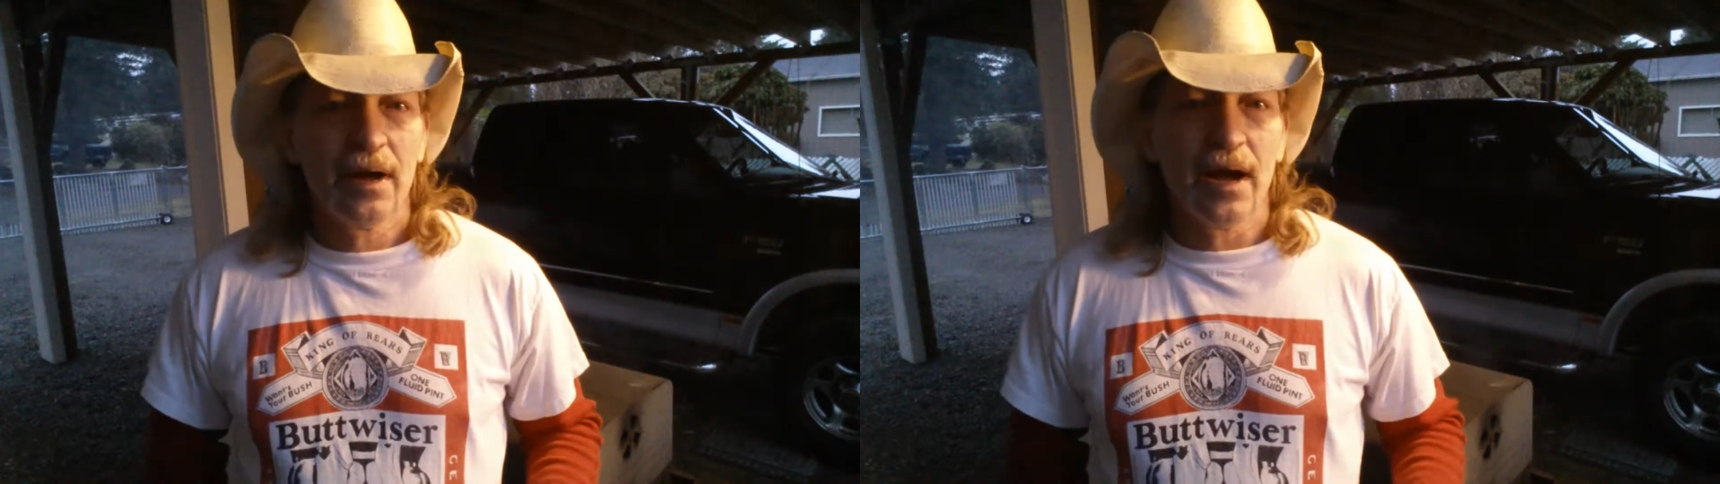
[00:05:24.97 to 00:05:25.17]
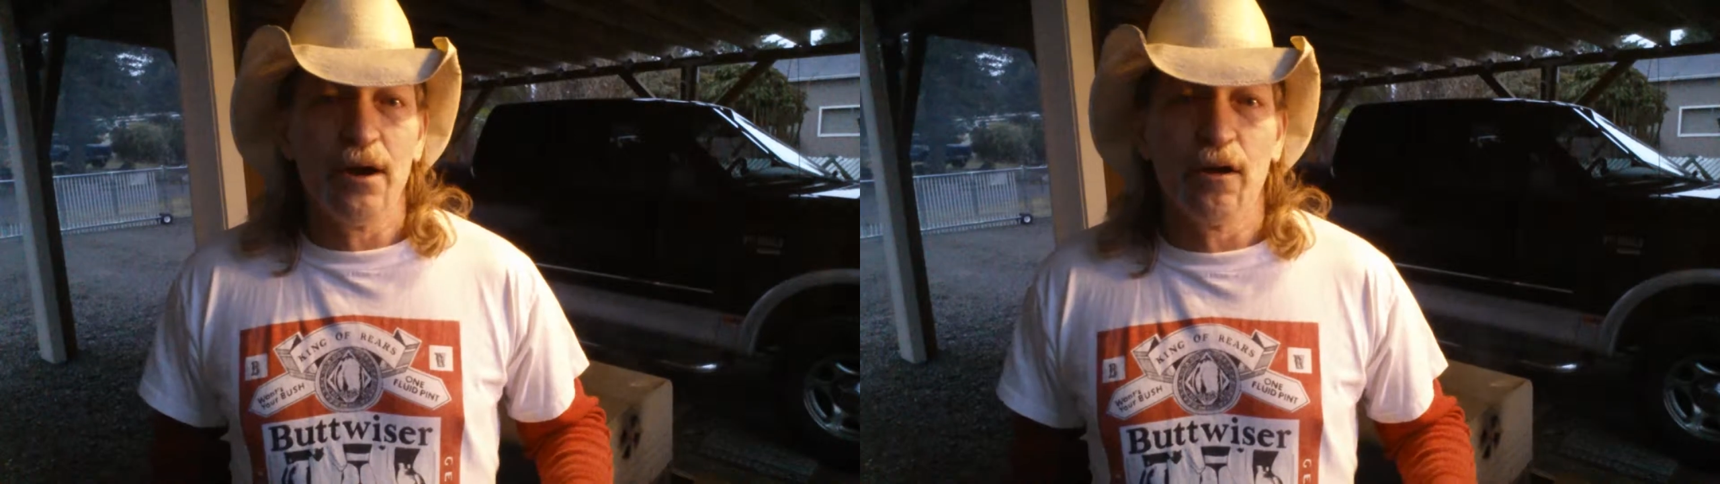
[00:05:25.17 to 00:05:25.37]

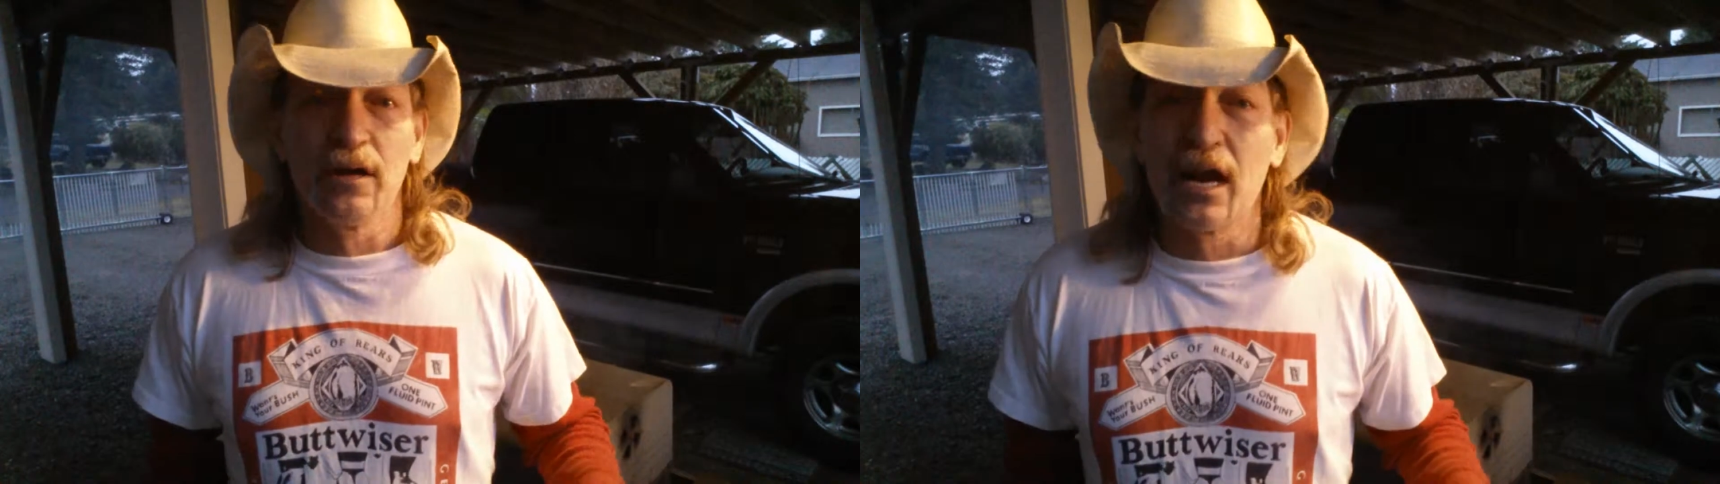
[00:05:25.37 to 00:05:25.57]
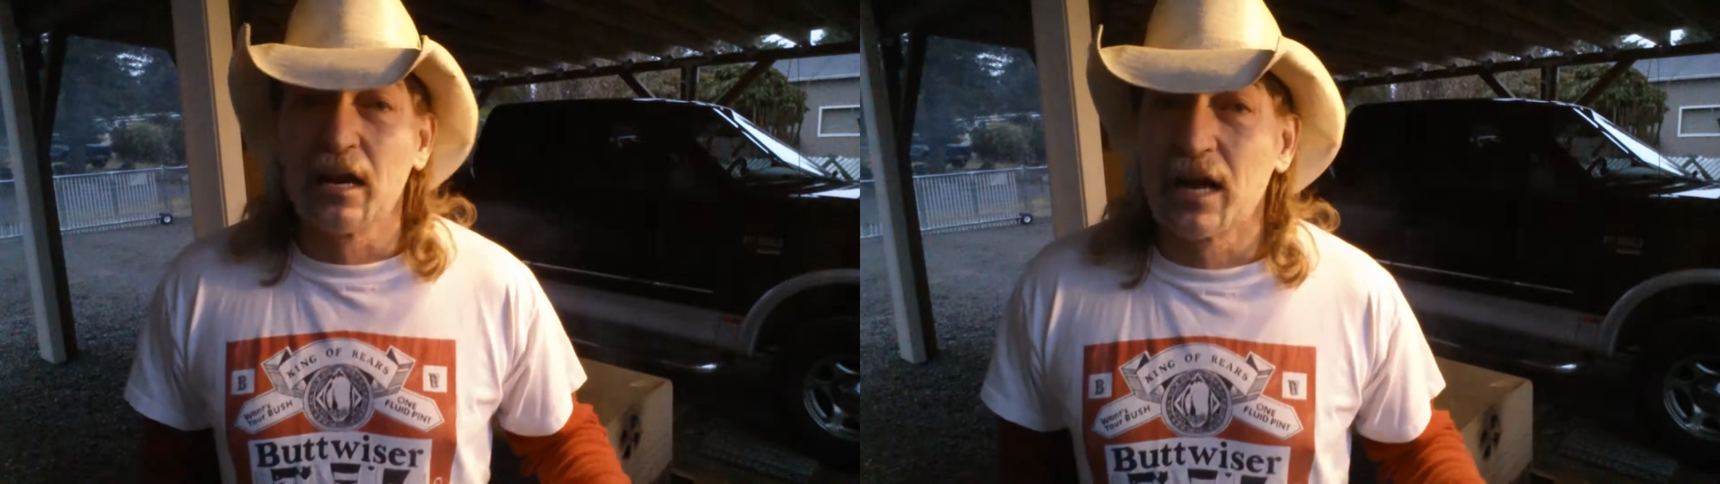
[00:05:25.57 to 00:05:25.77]
I know a
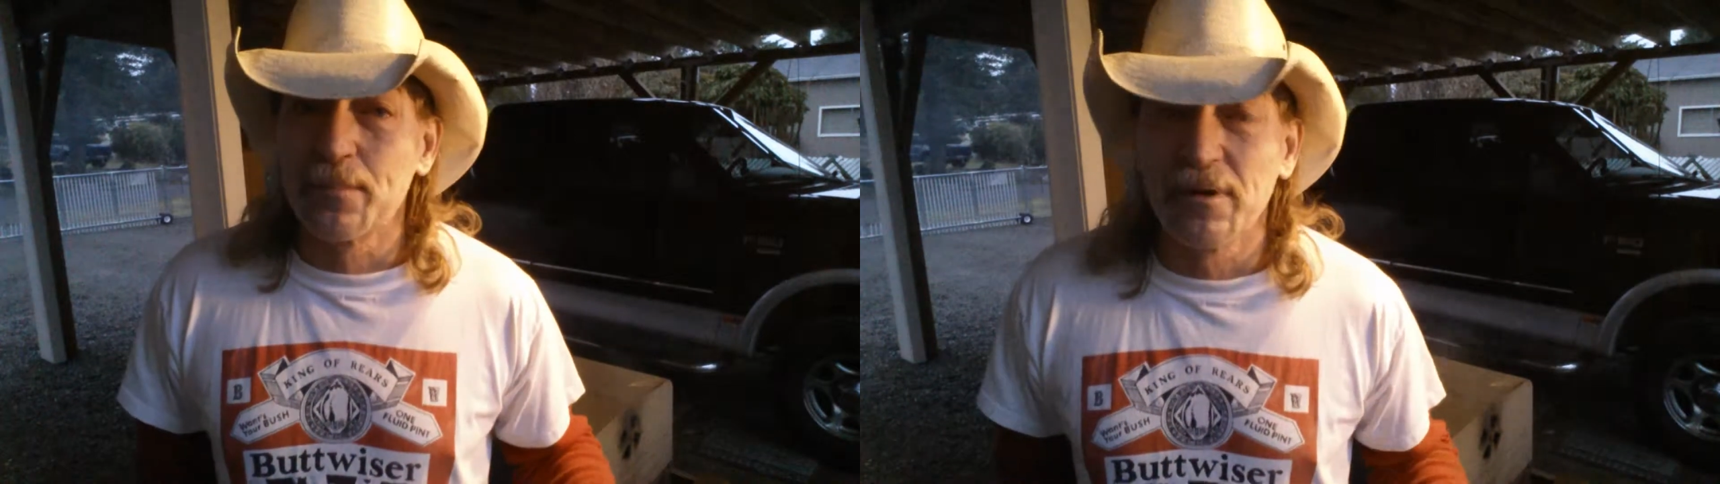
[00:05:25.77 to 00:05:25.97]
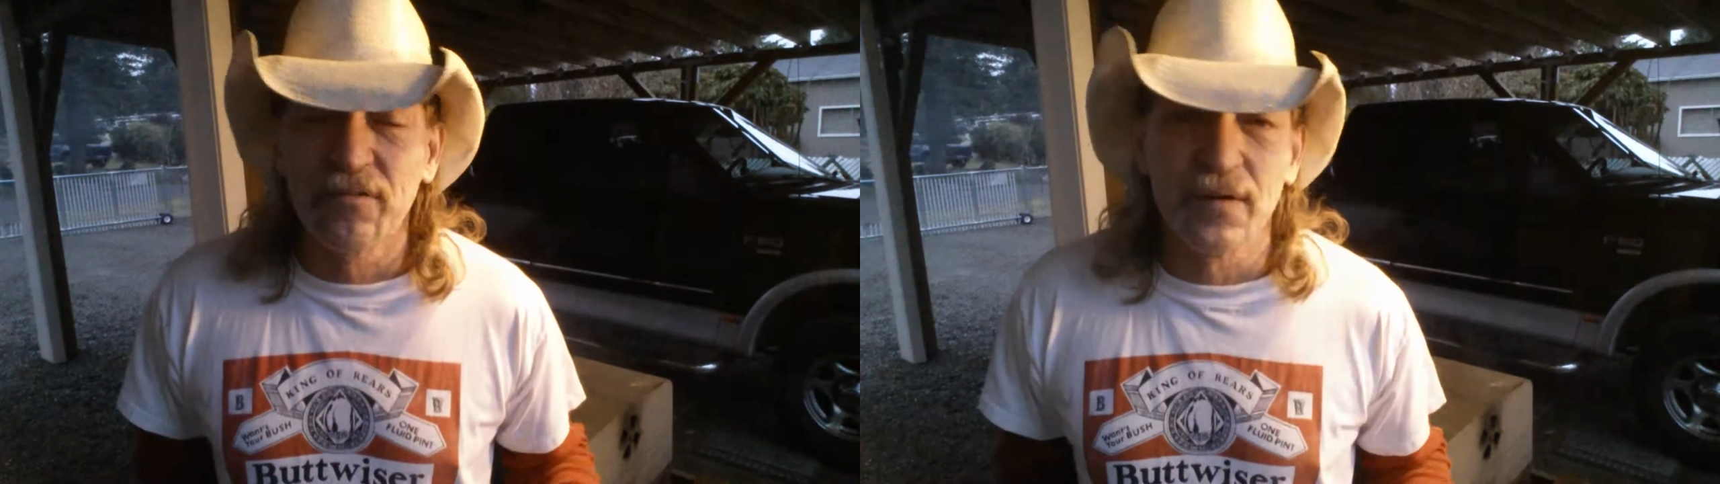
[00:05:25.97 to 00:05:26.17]
lot of
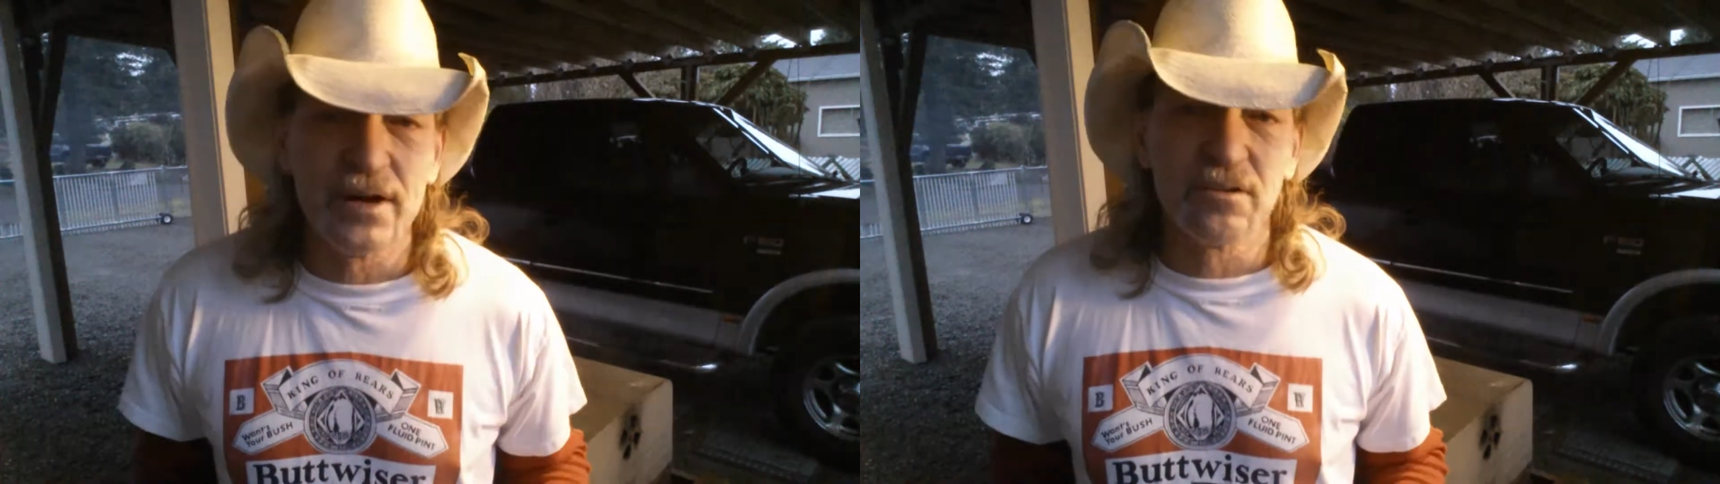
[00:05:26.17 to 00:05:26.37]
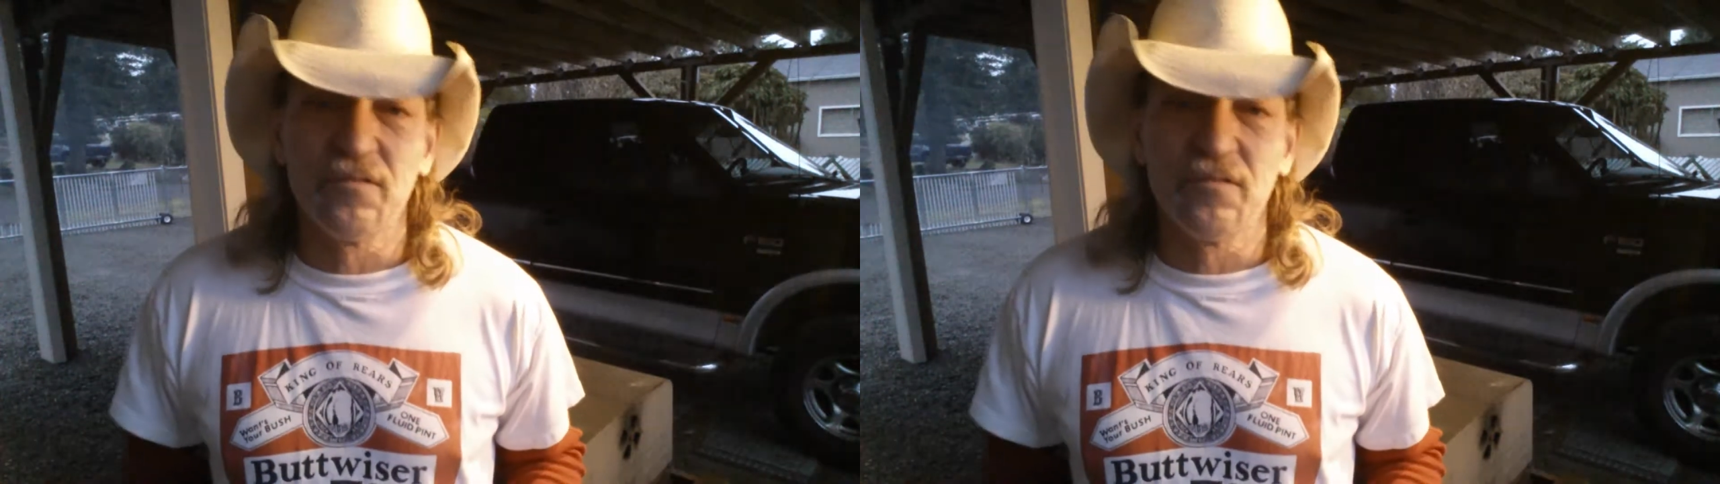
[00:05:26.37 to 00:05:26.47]
my friends are